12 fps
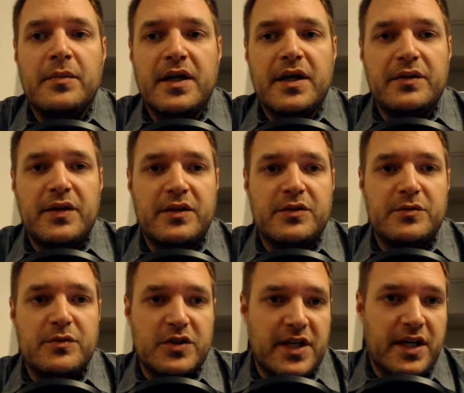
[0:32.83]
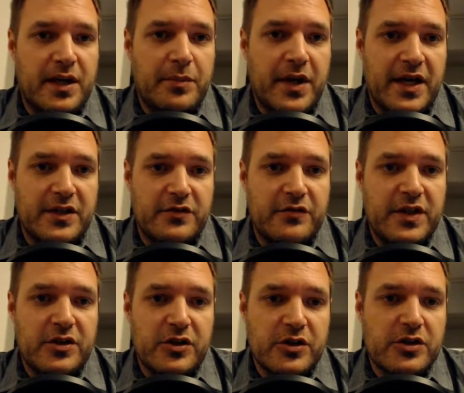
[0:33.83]
It's set up as
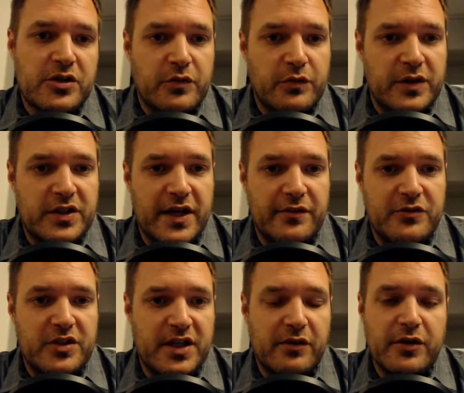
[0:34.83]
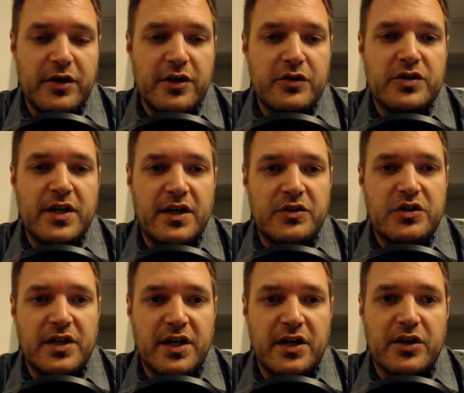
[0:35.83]
features which have scenarios, and
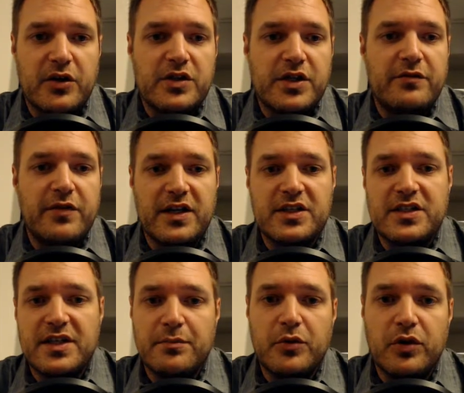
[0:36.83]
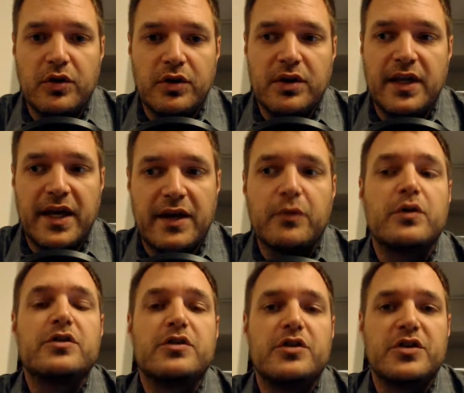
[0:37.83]
scenarios have very simple language
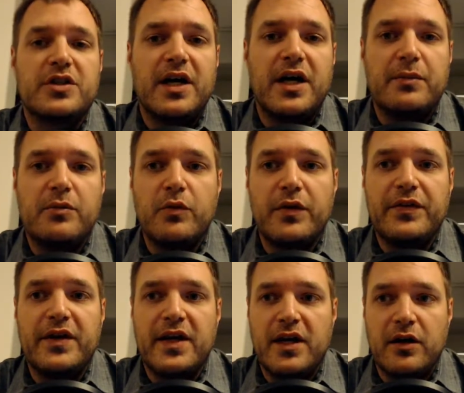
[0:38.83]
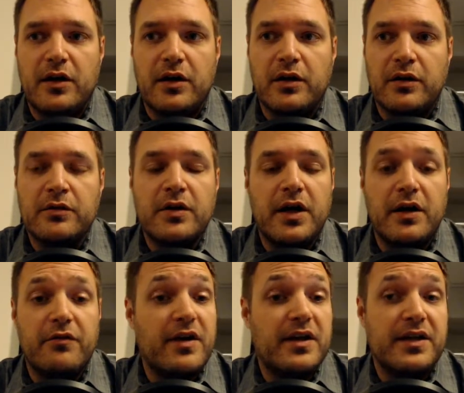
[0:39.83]
to describe what they are
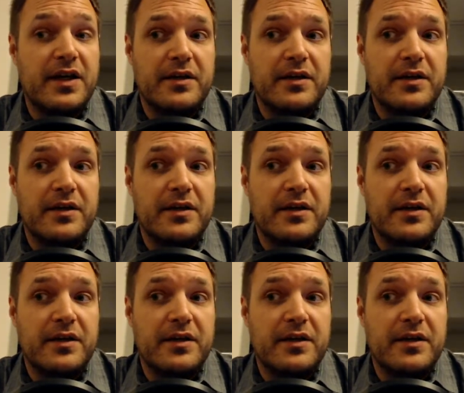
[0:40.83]
validating.